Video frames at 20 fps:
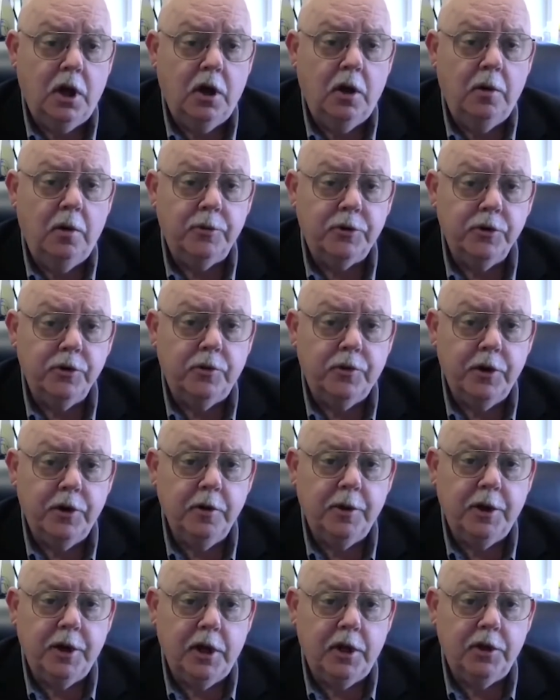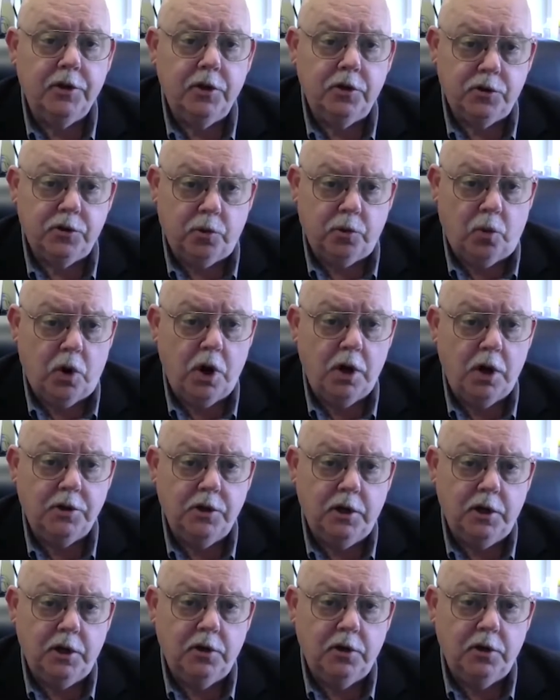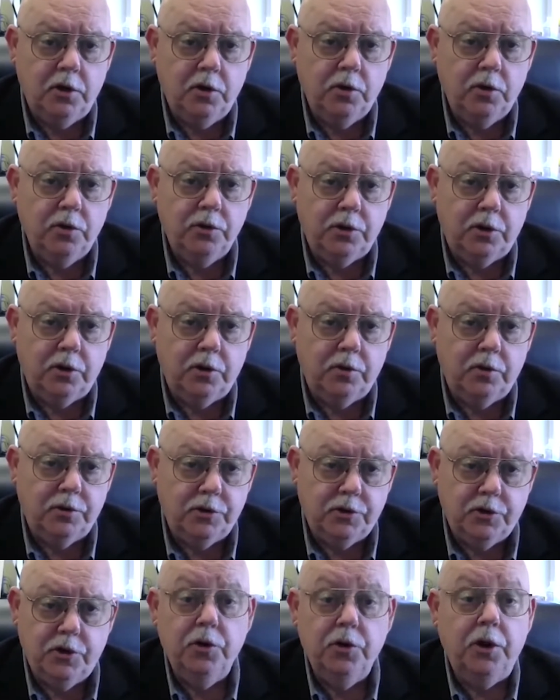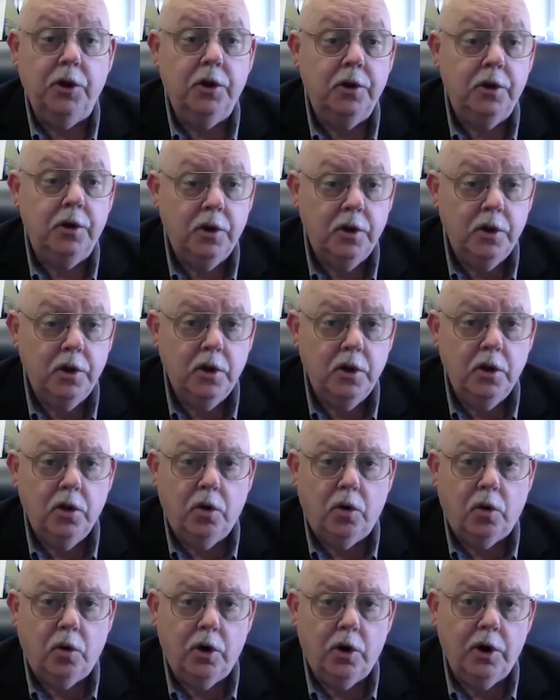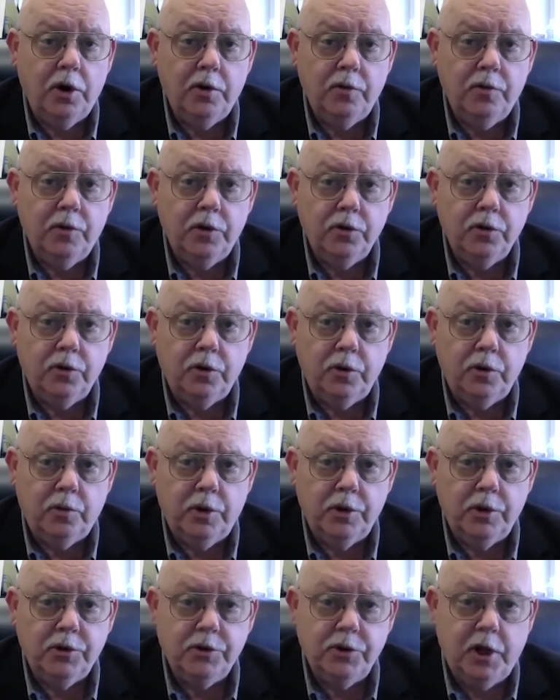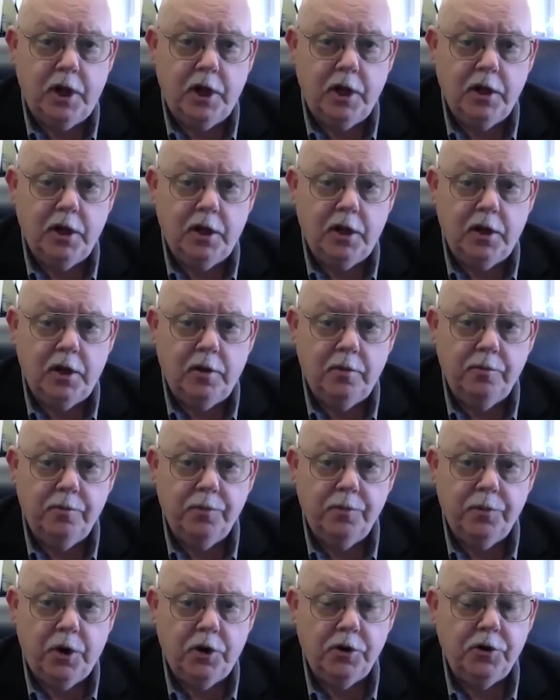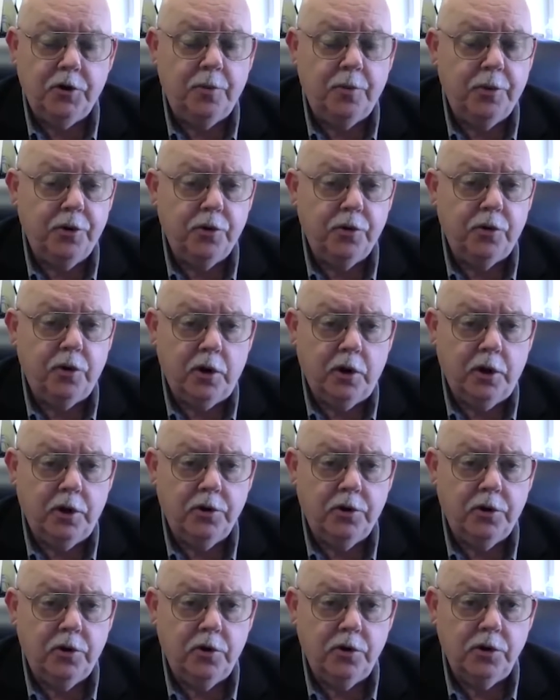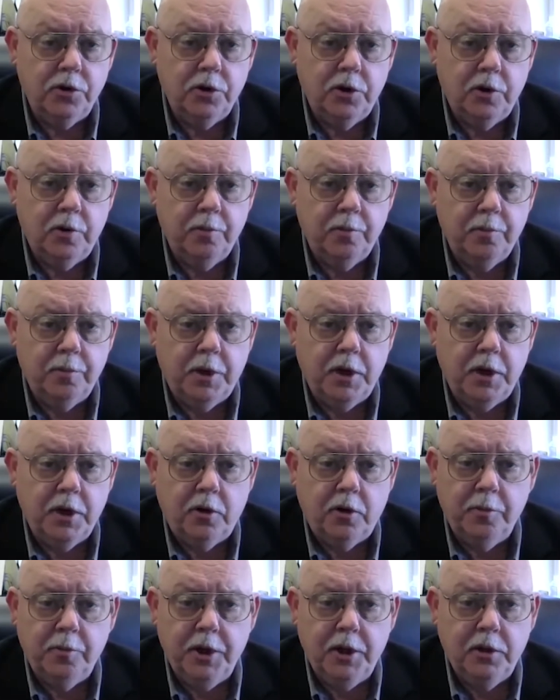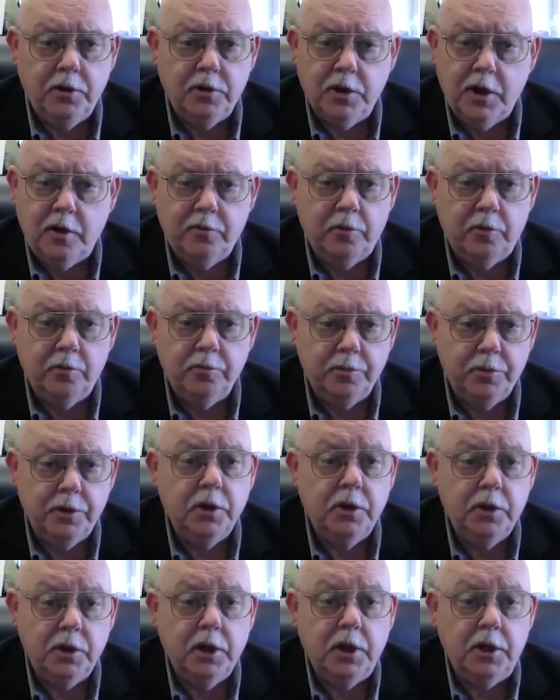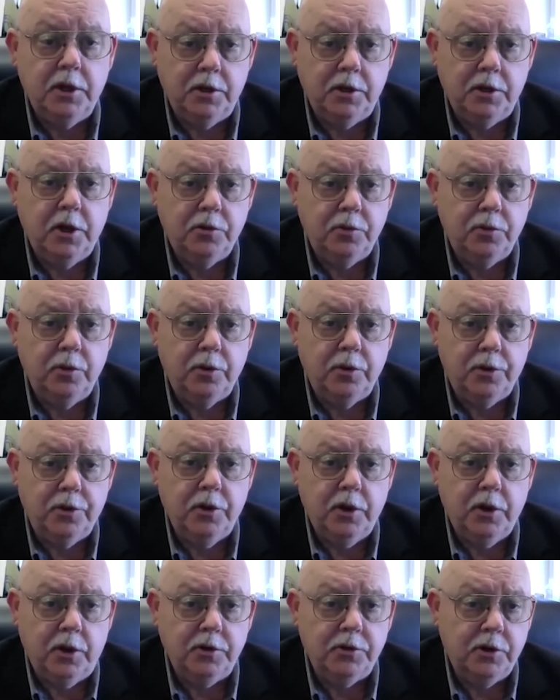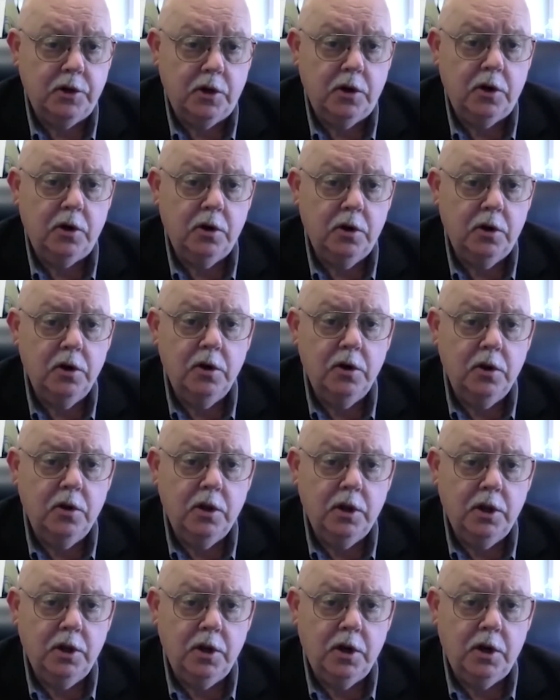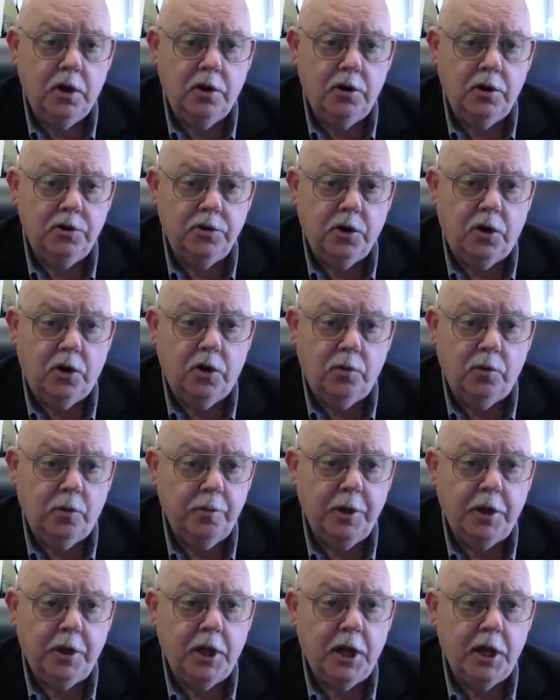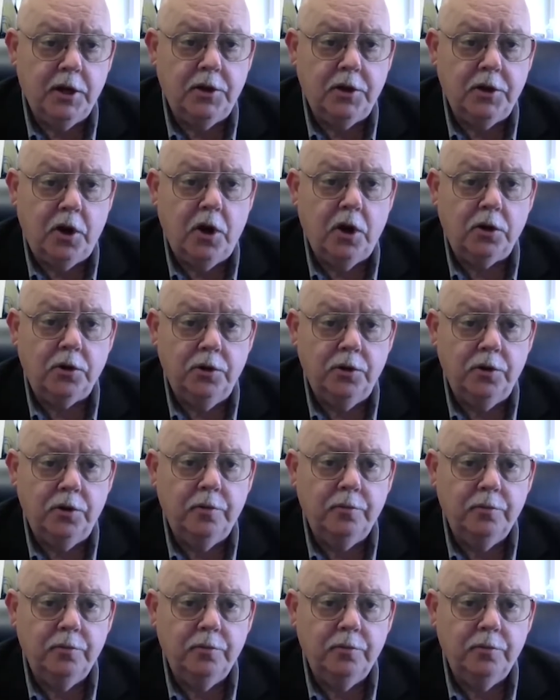So if anybody out there is watching and knows a student or an individual that wants a entrepreneurial internship, by all means, have them get in touch with us here in Heritage Hall. We'll be glad to talk to them.